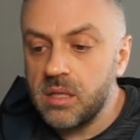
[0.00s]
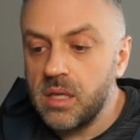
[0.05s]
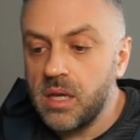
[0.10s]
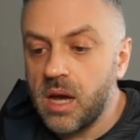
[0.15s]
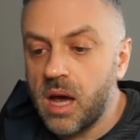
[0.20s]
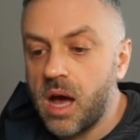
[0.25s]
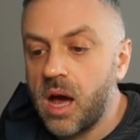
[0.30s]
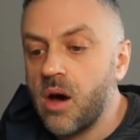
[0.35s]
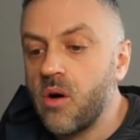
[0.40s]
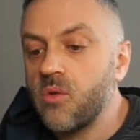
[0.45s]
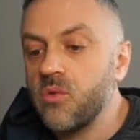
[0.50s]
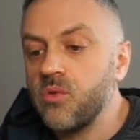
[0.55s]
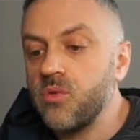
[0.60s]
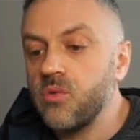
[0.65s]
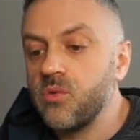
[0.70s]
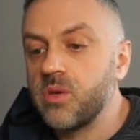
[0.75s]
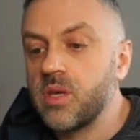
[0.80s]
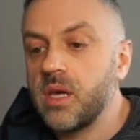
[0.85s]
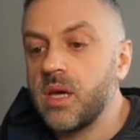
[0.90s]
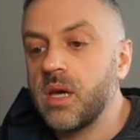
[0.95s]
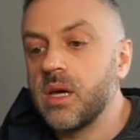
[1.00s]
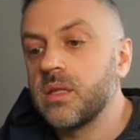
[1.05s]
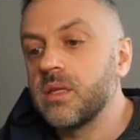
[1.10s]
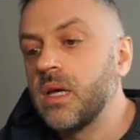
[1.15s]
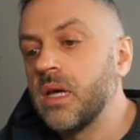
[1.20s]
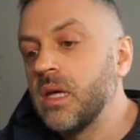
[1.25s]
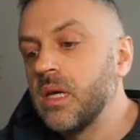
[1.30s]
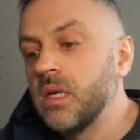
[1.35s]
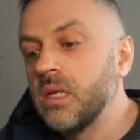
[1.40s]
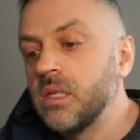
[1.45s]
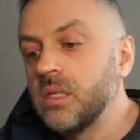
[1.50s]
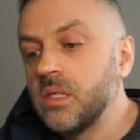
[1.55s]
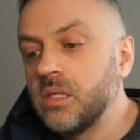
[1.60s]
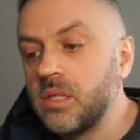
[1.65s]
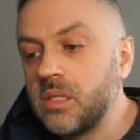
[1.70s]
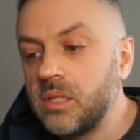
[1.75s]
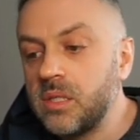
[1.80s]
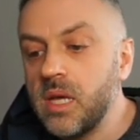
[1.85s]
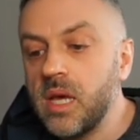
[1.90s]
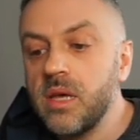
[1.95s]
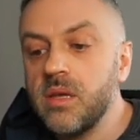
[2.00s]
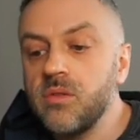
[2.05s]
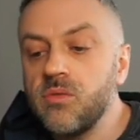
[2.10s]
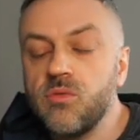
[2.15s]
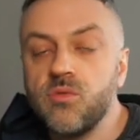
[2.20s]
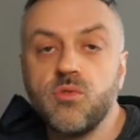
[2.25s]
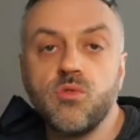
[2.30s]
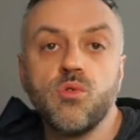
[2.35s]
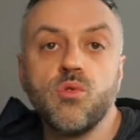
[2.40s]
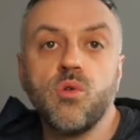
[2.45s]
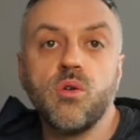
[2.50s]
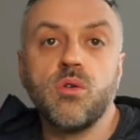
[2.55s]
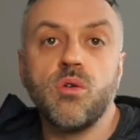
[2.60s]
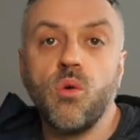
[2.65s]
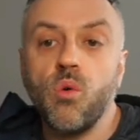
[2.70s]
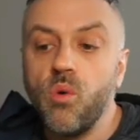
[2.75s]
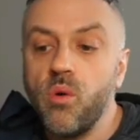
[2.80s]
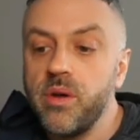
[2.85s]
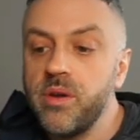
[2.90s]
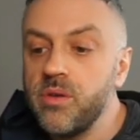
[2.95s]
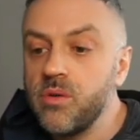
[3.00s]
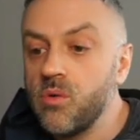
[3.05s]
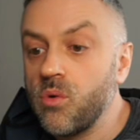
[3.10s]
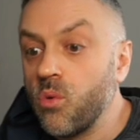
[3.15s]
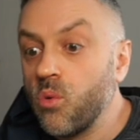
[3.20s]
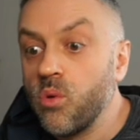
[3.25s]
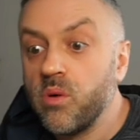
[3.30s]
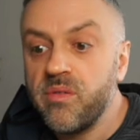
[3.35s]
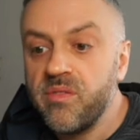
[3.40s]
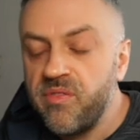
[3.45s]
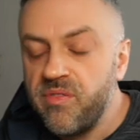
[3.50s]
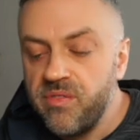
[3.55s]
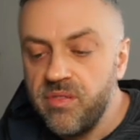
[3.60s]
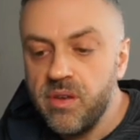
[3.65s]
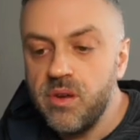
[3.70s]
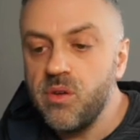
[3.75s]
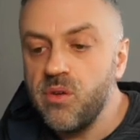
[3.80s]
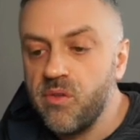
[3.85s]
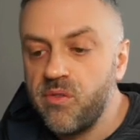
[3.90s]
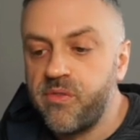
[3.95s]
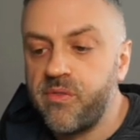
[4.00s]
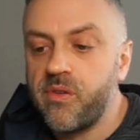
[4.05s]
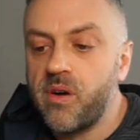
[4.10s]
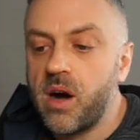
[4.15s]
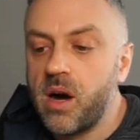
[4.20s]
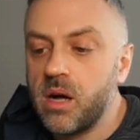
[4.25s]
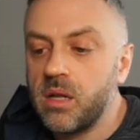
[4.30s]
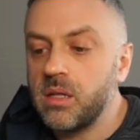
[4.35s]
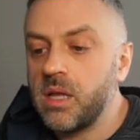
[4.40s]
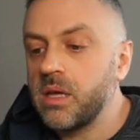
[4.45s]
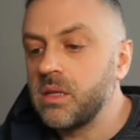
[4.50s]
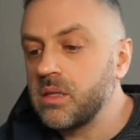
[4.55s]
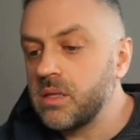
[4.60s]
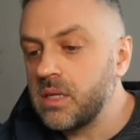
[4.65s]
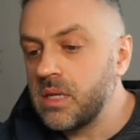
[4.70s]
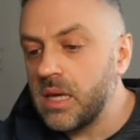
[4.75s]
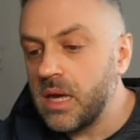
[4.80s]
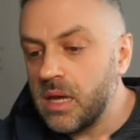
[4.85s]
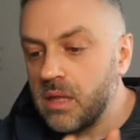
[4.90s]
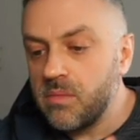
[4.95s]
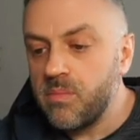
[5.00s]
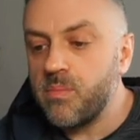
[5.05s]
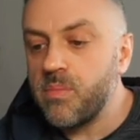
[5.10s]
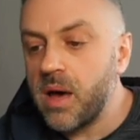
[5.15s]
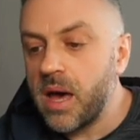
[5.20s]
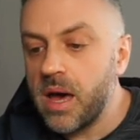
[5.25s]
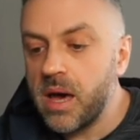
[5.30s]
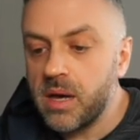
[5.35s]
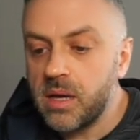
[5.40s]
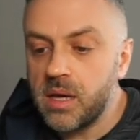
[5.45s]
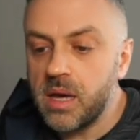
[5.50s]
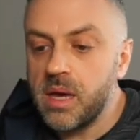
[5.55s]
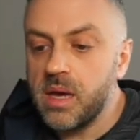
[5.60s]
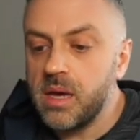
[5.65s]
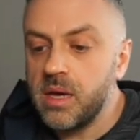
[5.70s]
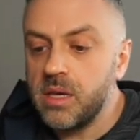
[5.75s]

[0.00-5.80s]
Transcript: how you can send your audio or video file and get back a